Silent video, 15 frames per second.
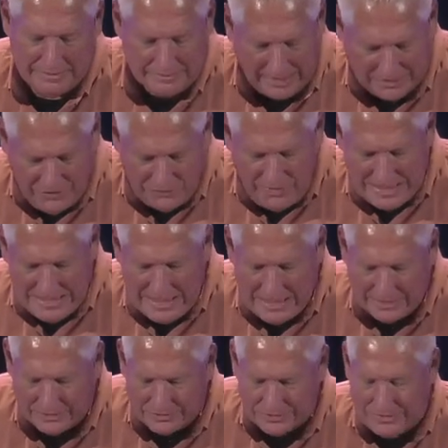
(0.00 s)
Lots of
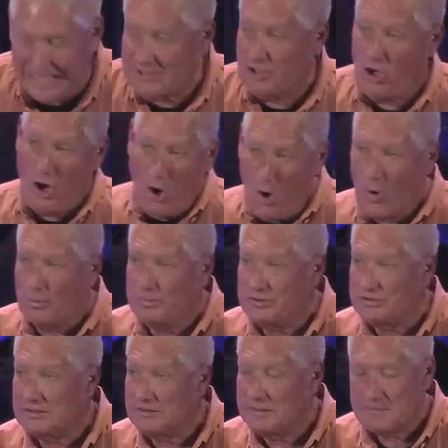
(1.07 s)
ideas, lots of
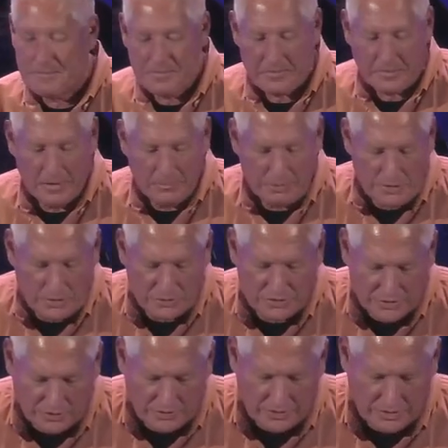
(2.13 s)
hopes, but no
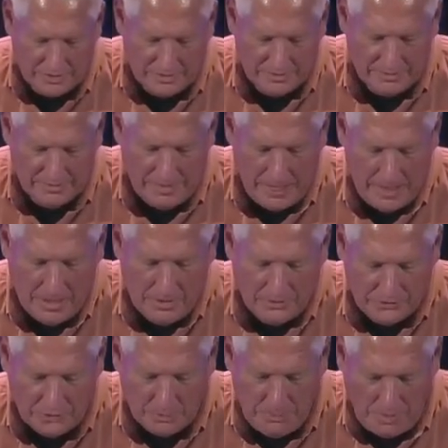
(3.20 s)
certainty.
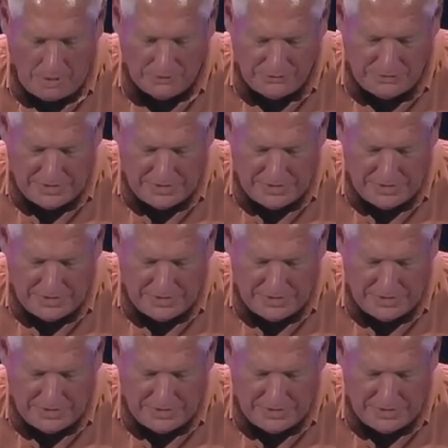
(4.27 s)
So Paul